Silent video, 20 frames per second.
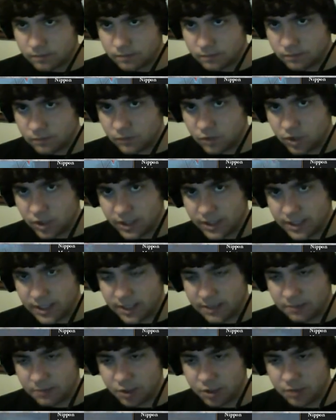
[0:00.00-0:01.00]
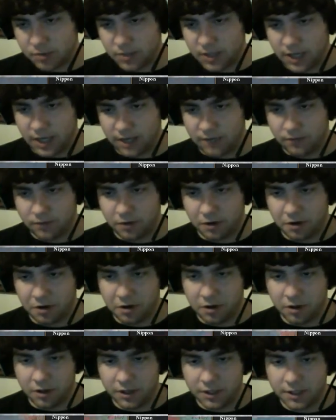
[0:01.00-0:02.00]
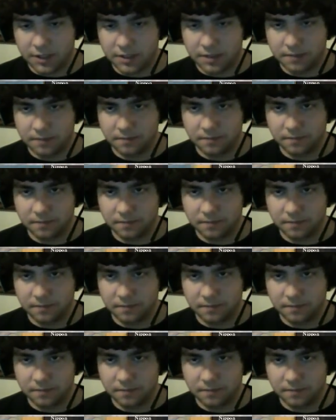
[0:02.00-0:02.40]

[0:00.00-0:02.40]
we'll try to take as much as we can for our colonies.